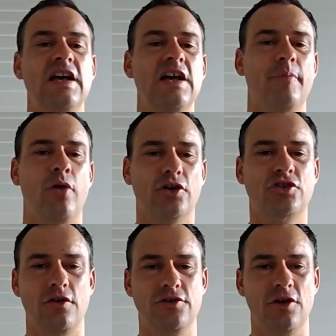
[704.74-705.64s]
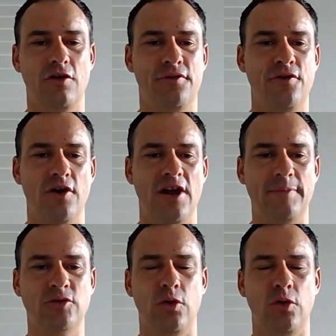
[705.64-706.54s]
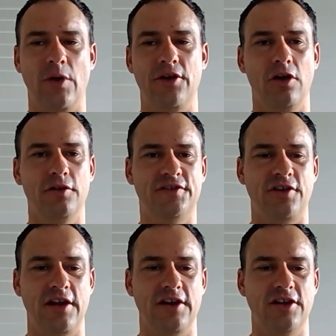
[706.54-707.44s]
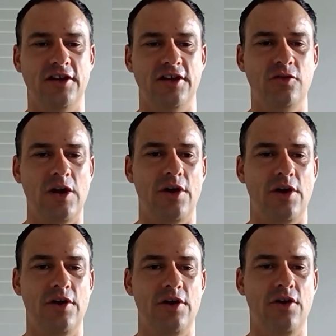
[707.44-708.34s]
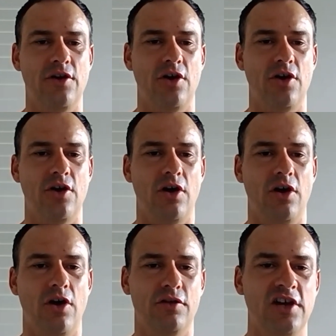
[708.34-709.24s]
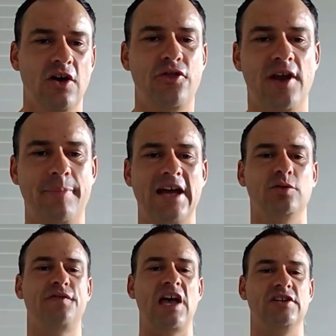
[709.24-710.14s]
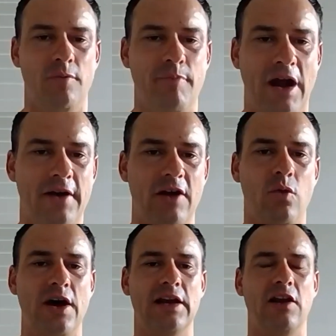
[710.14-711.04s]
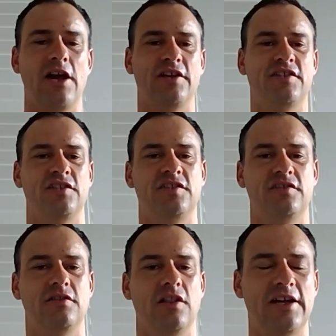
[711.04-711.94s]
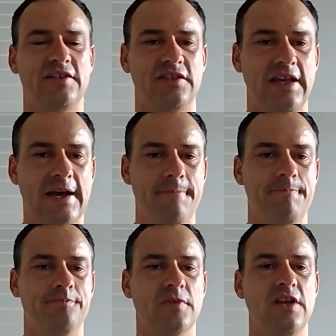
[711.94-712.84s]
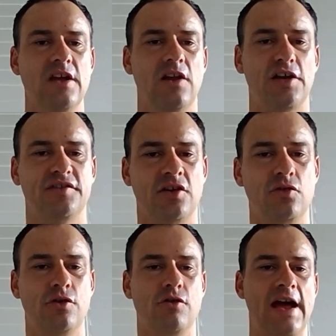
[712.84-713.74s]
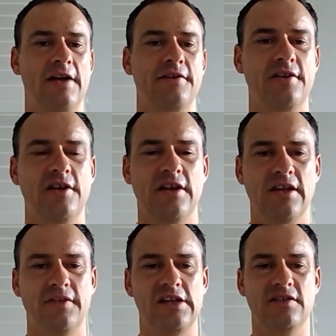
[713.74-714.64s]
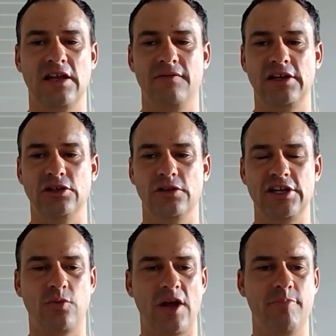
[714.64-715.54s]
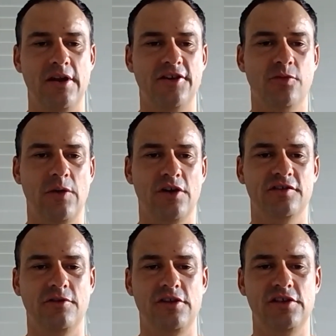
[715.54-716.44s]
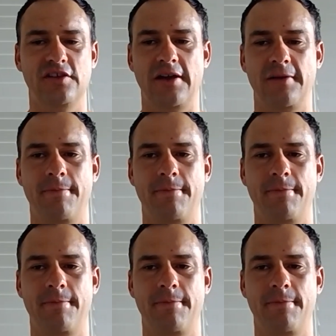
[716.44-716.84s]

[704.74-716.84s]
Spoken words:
POTRO DURO, third up, $21, Trent, $21. Third up, out to his favoured distance. Drawn barrier 1, likes the good ground. I think he's a lovely little each way bet at 21s. What do you say?